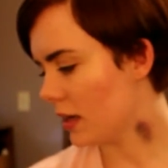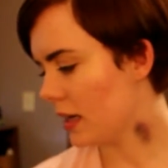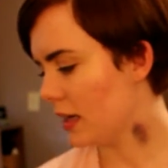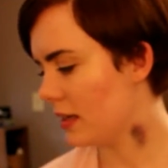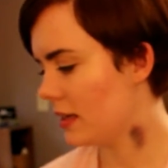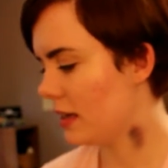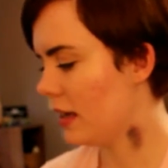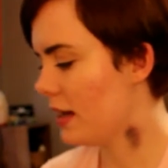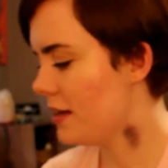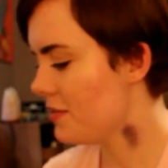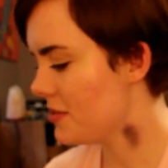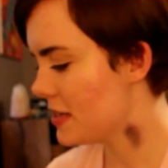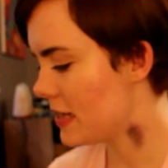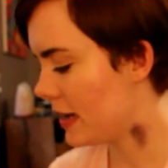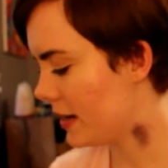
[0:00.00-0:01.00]
Okay, then
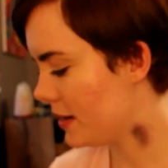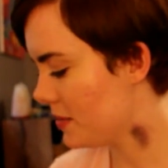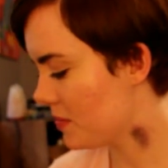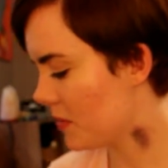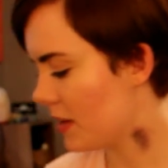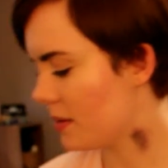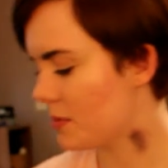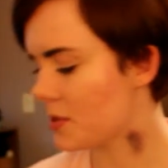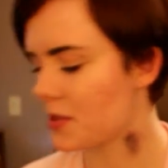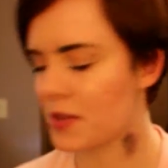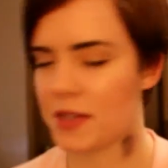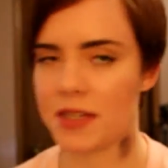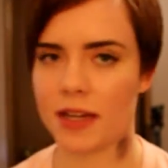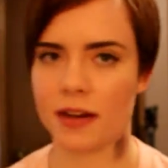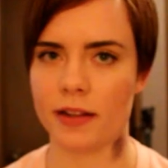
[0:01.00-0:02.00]
after that, I'm just
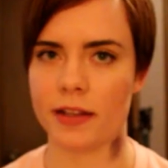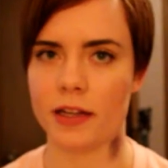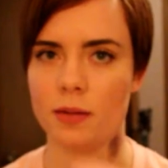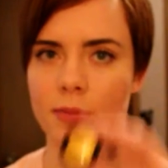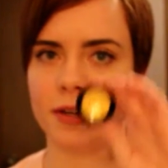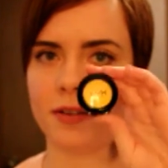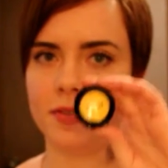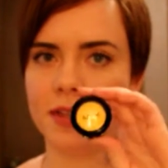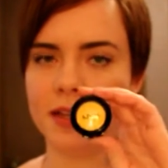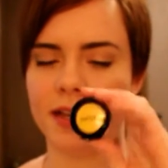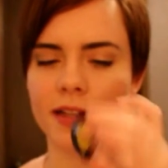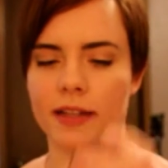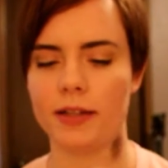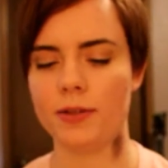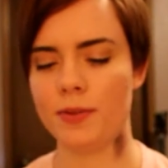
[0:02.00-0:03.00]
going to add a little bit of the
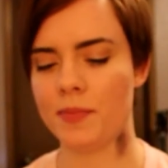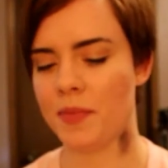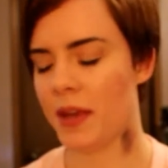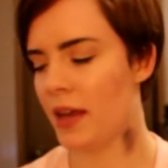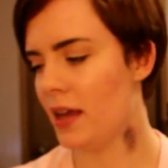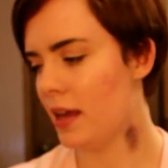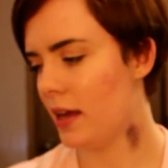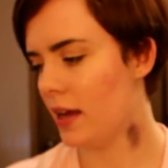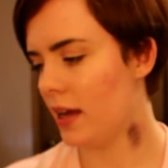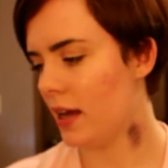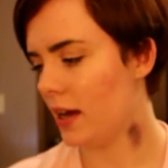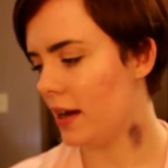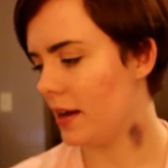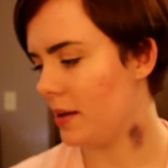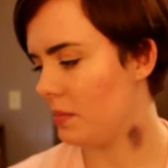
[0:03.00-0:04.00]
yellow.
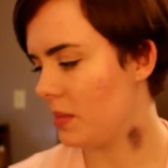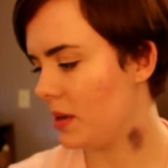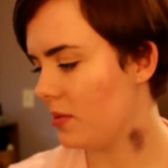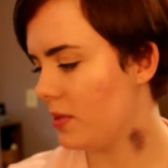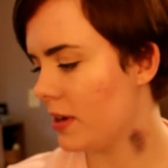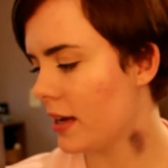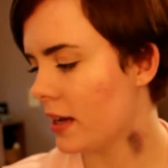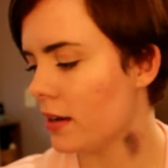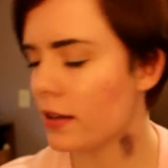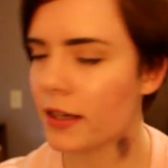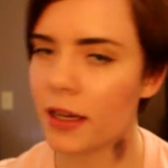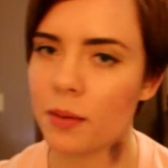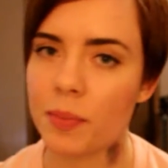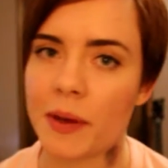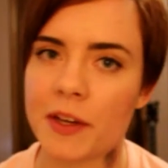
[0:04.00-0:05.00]
If you kind of look
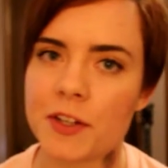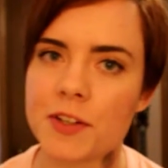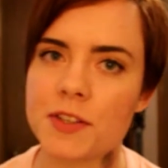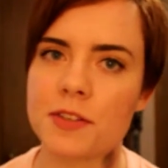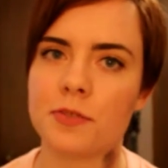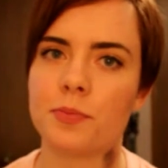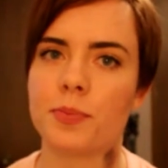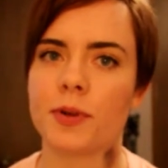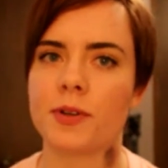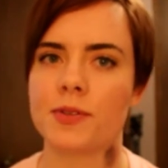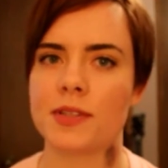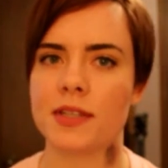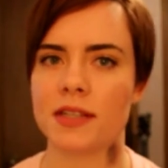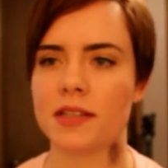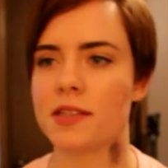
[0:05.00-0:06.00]
at pictures of
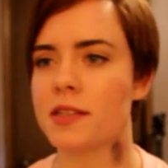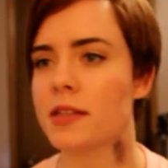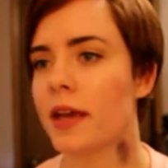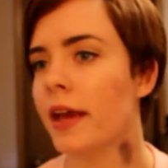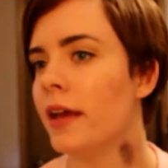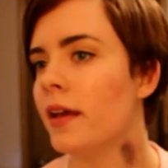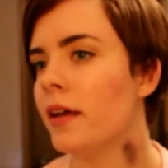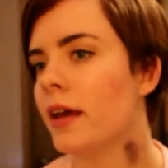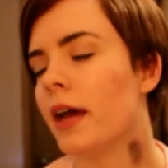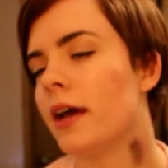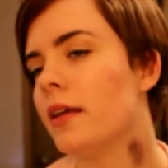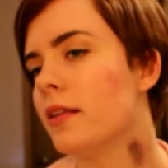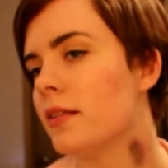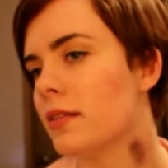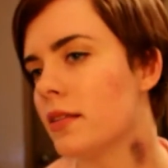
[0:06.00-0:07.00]
bruises,
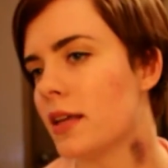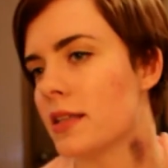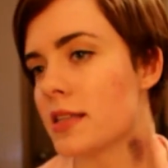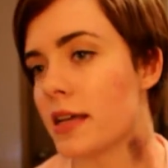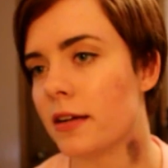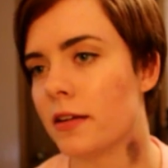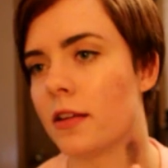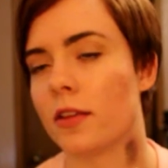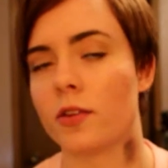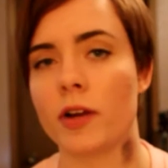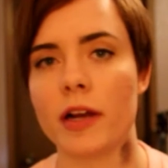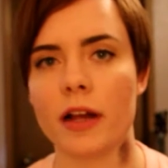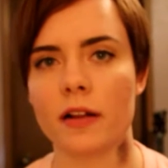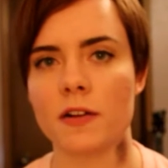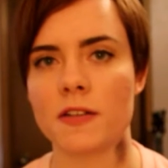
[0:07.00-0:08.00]
that's of the 3
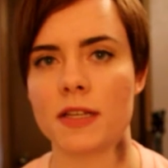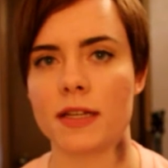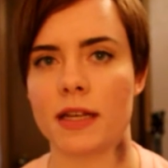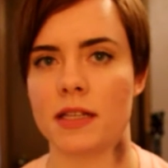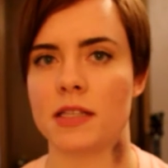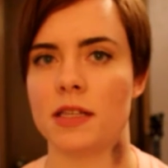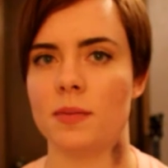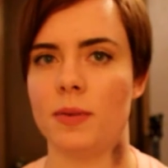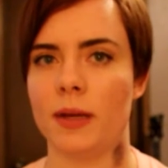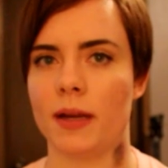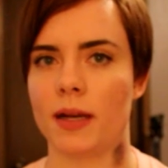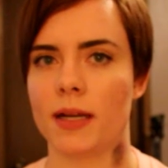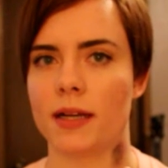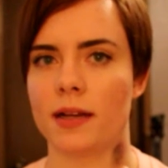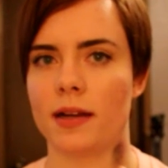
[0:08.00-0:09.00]
colors that tends to be
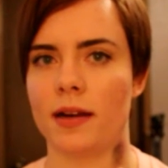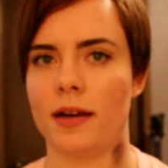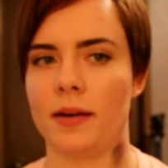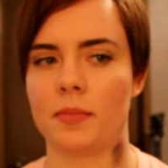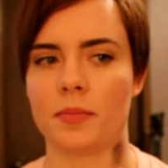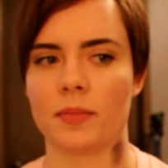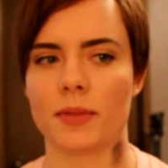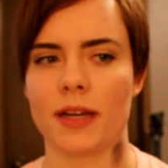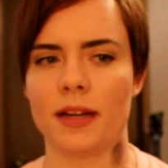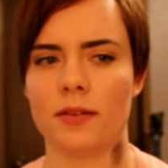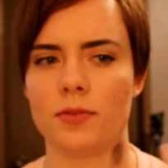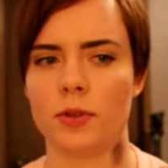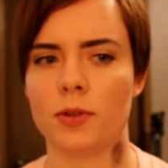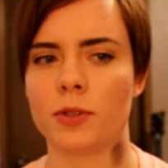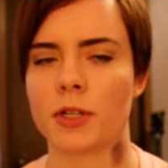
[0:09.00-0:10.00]
in it. Kind
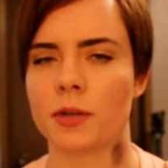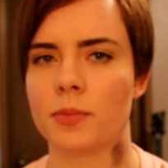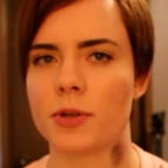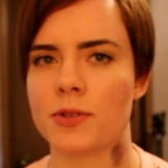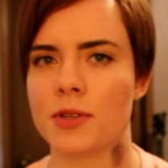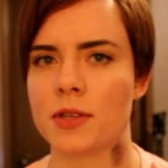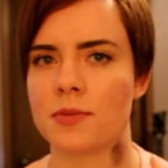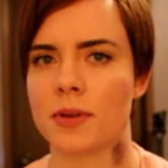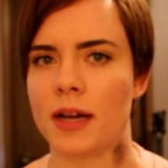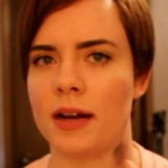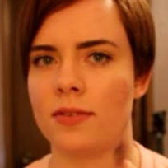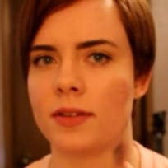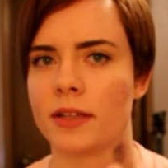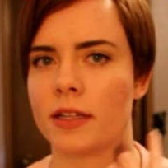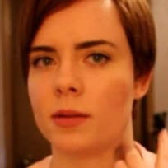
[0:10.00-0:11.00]
of older bruises will have
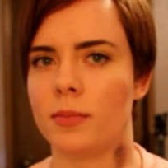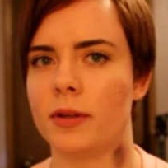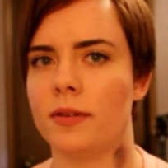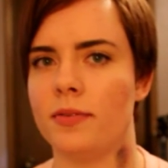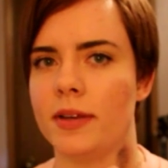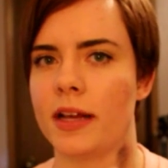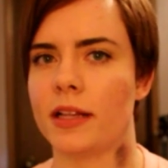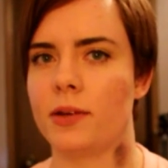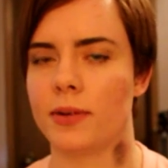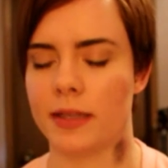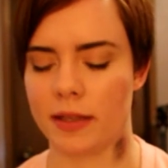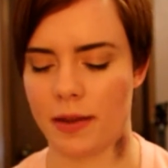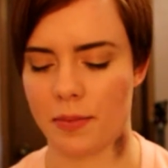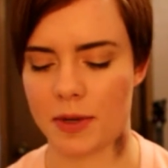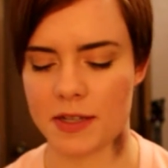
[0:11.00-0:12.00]
a little bit of yellow
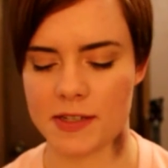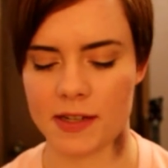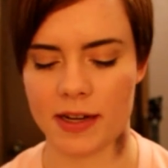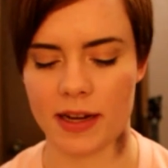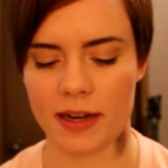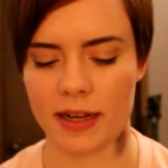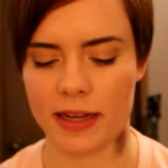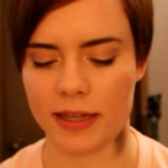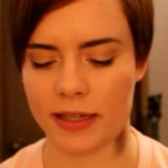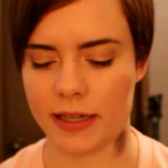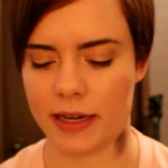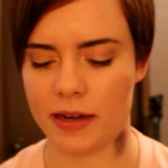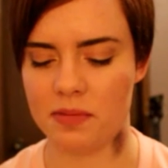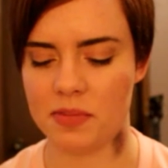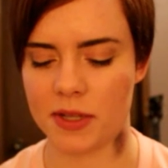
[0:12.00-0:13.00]
in them because they're kind of healing
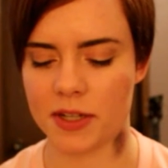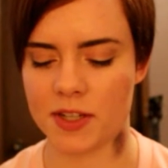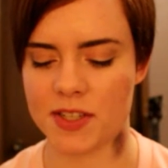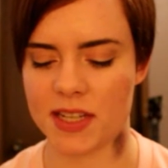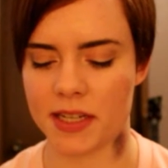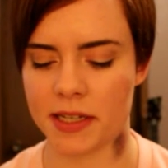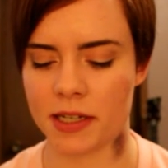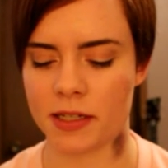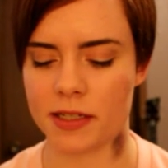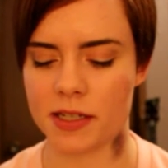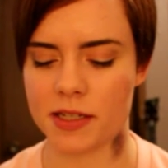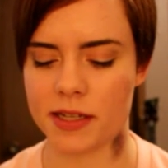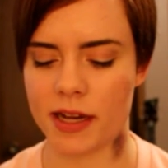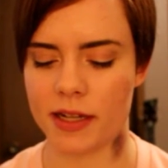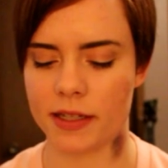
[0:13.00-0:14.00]
up, but they're still a little
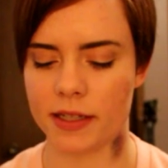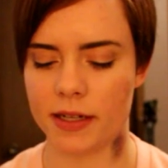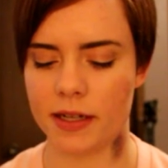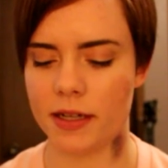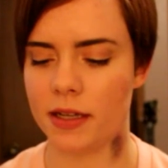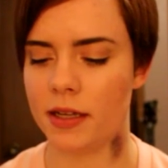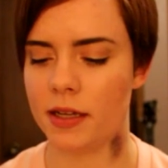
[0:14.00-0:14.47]
discolored.